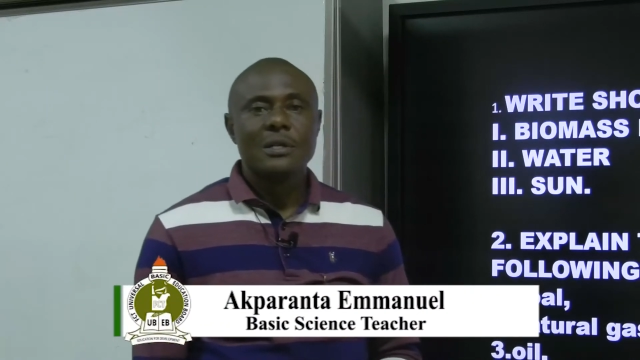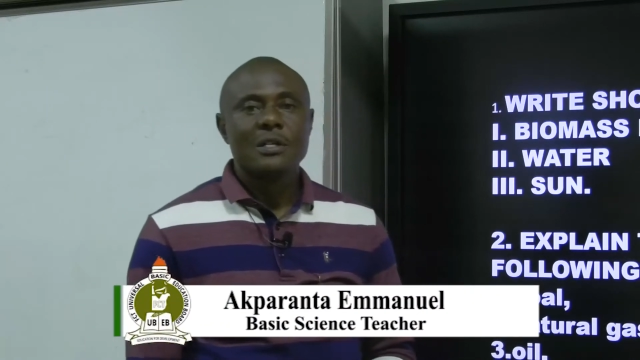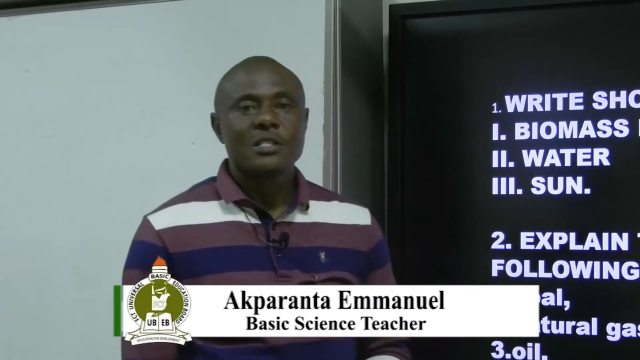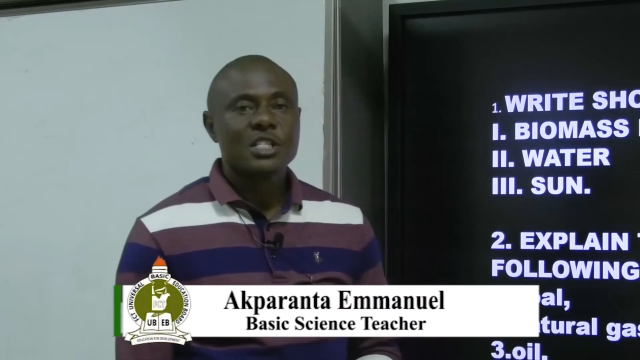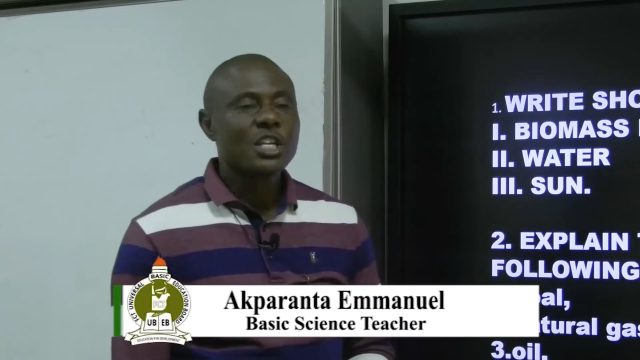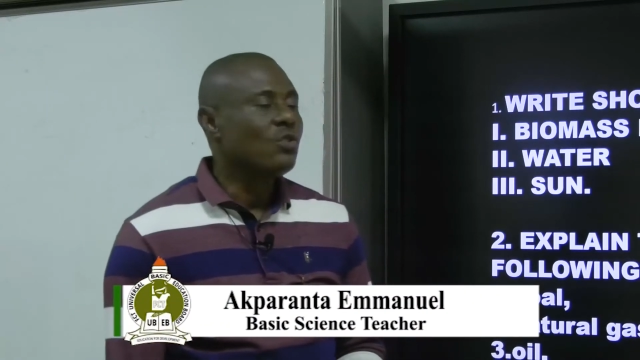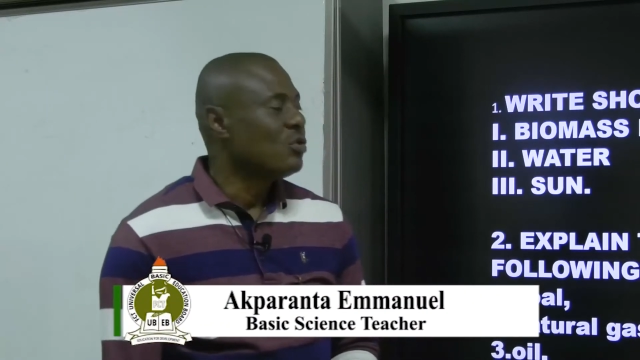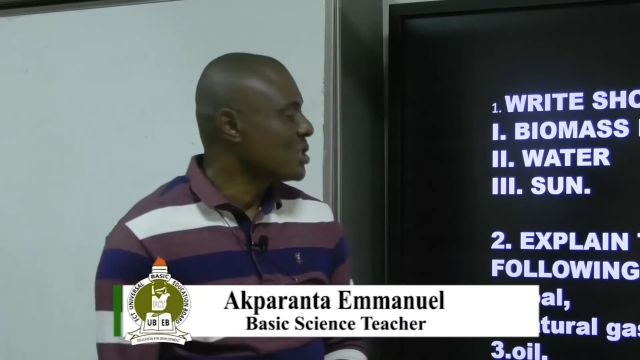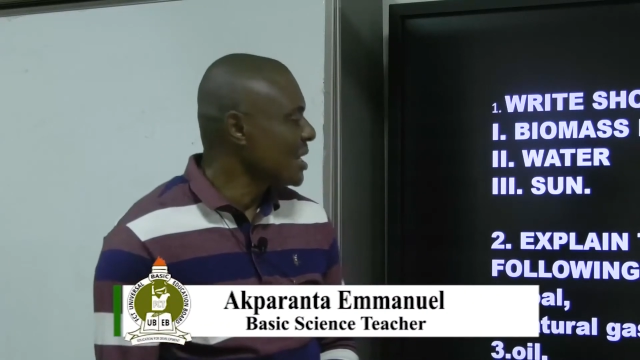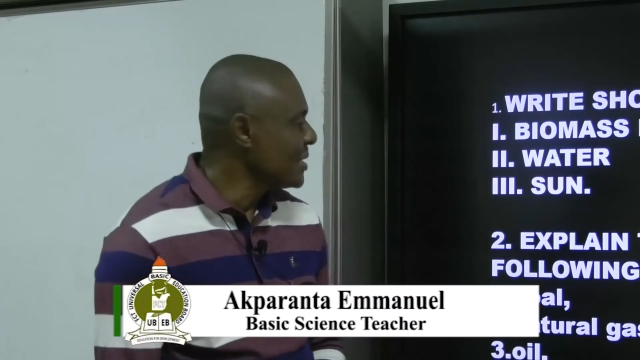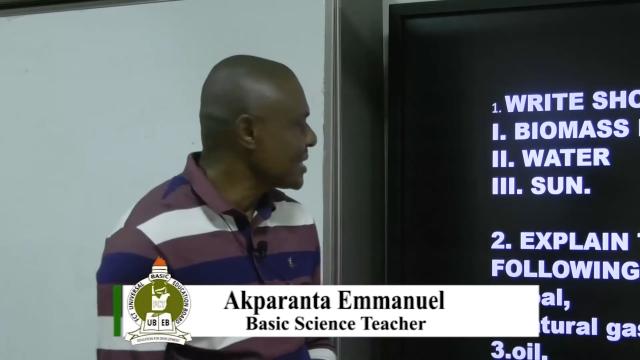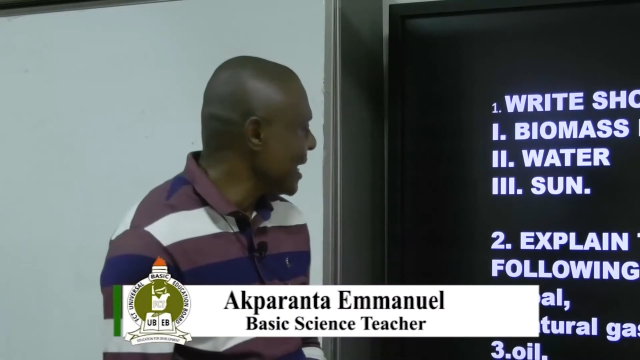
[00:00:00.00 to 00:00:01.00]
See you
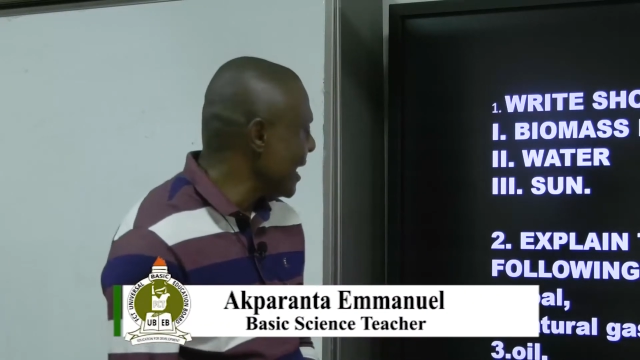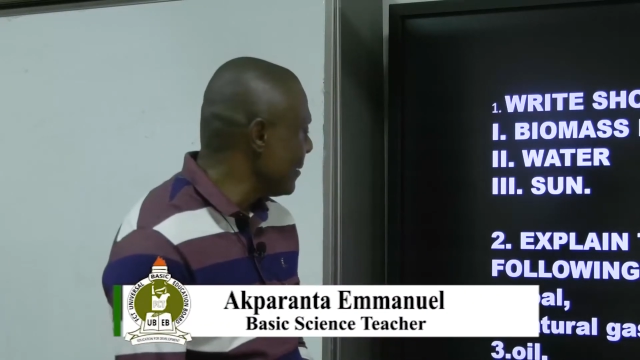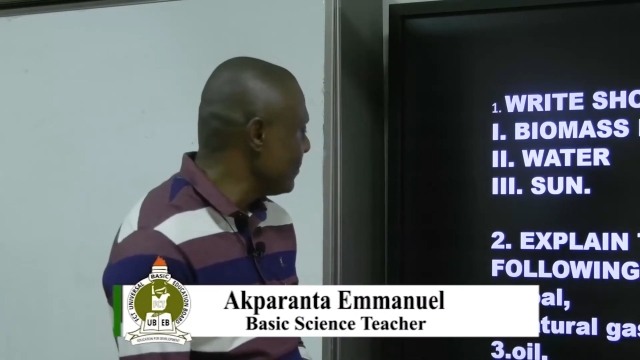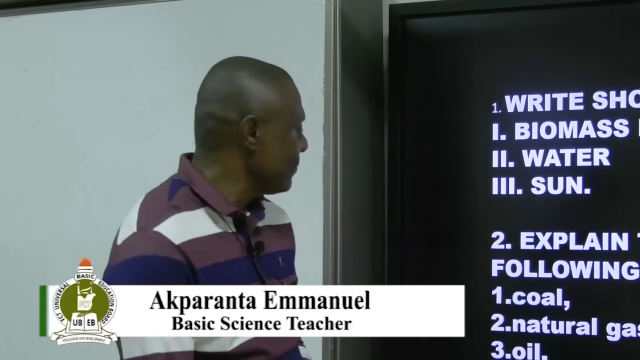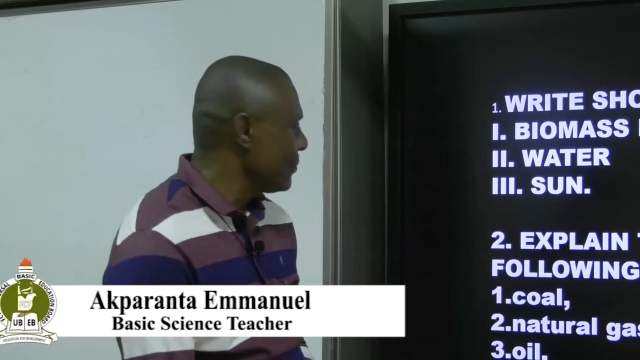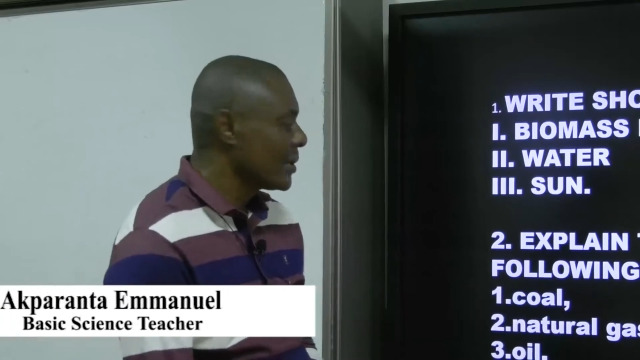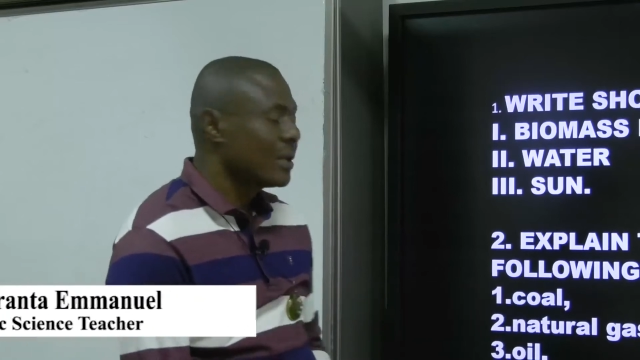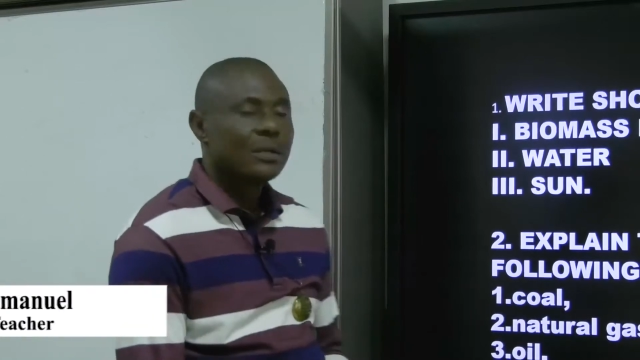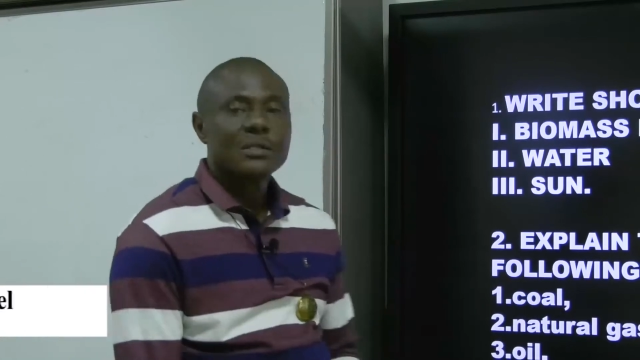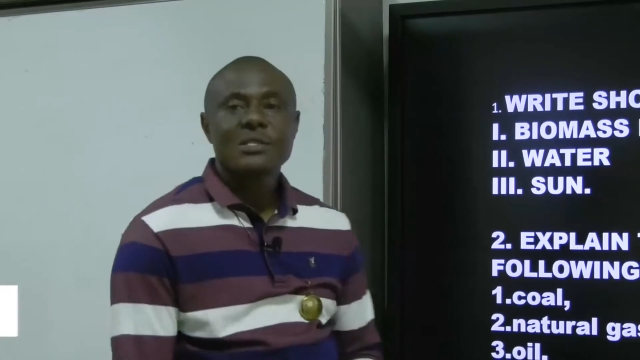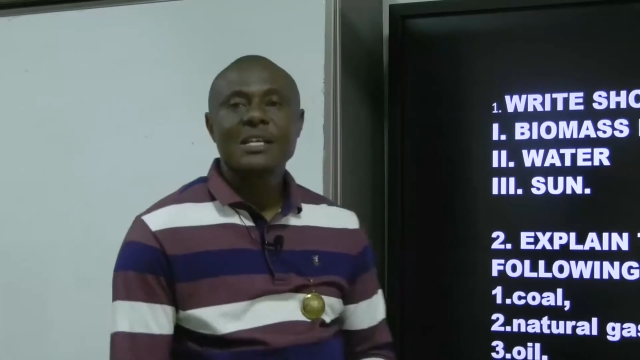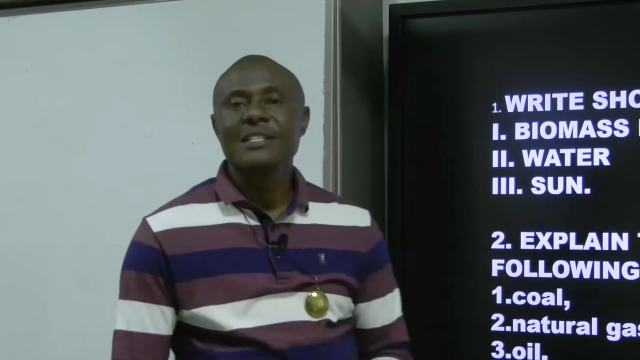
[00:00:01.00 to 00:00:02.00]
same time,
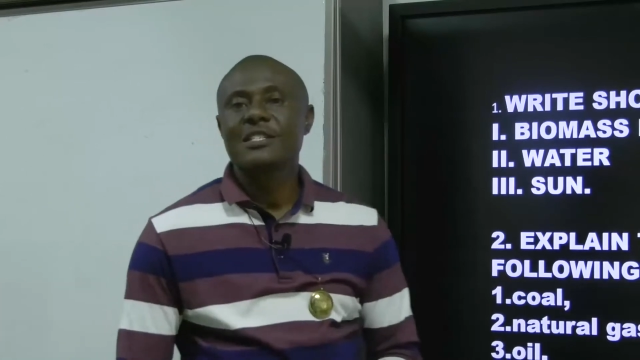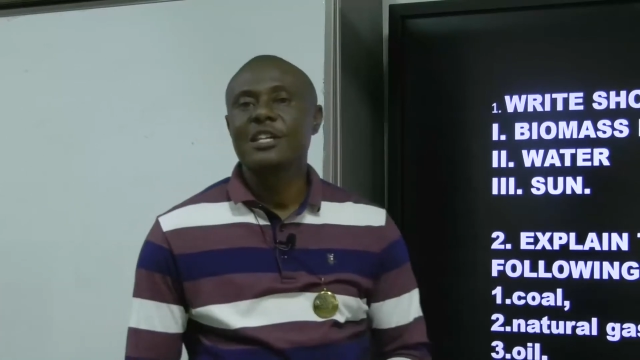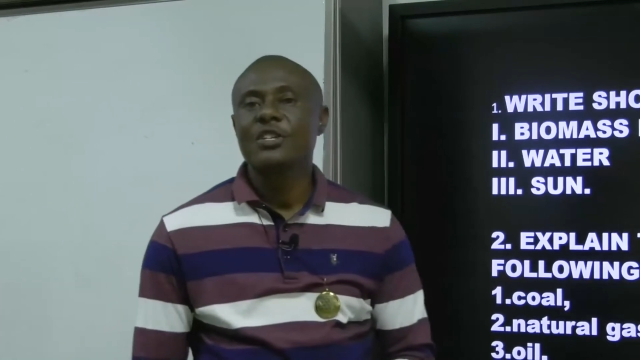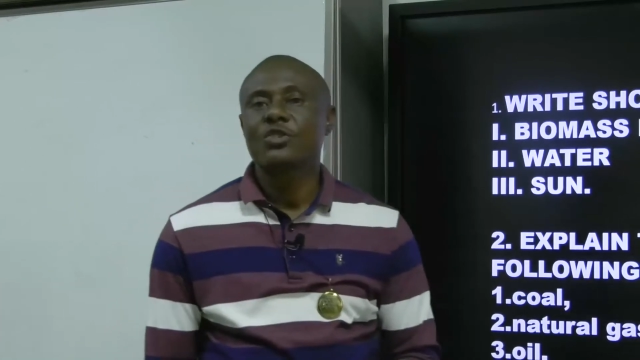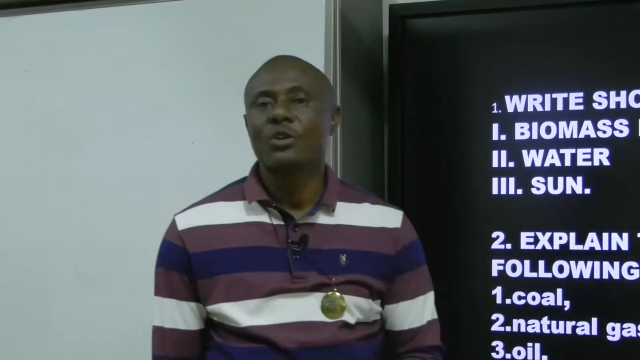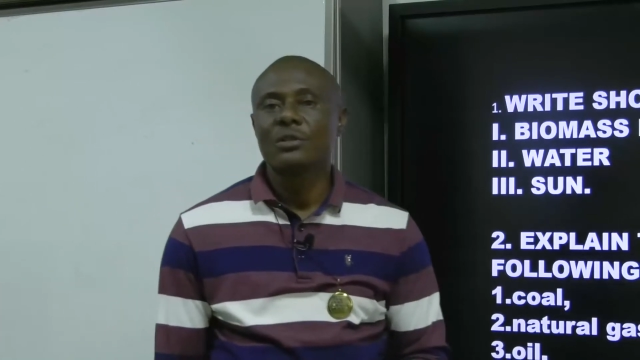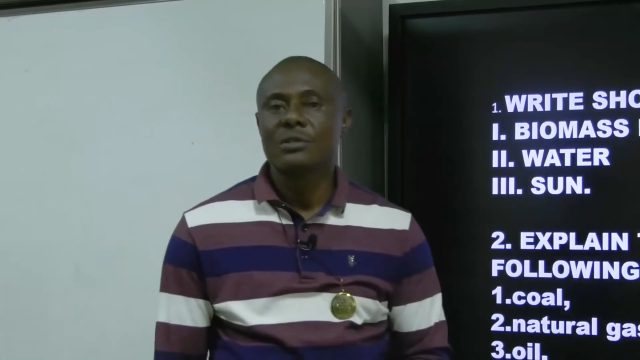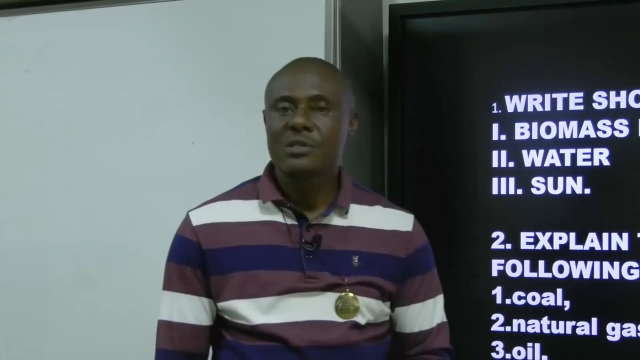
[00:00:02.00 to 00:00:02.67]
same station.